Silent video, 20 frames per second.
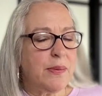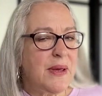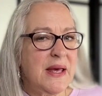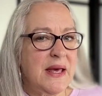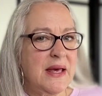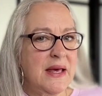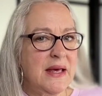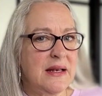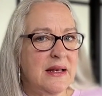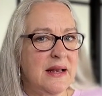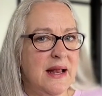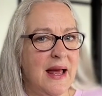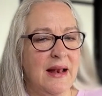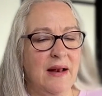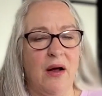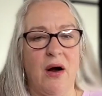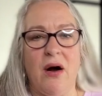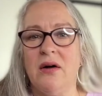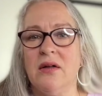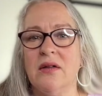hit
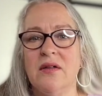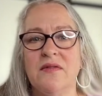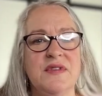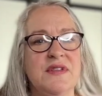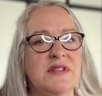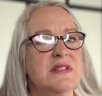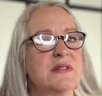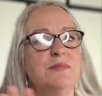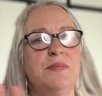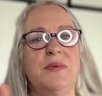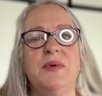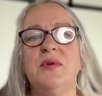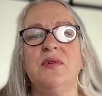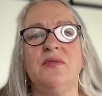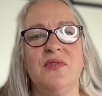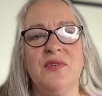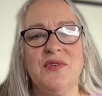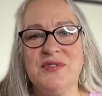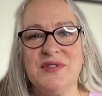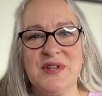and all of this
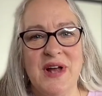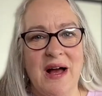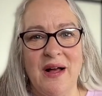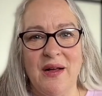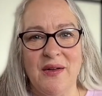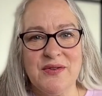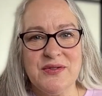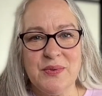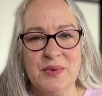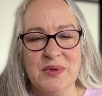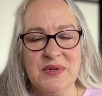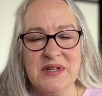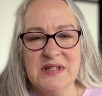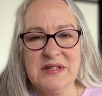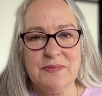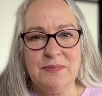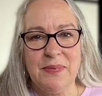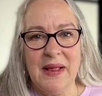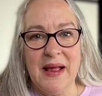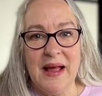beautiful styles were
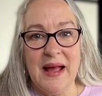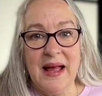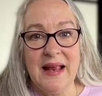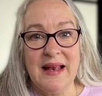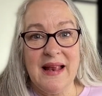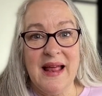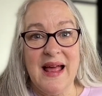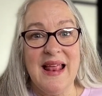displayed,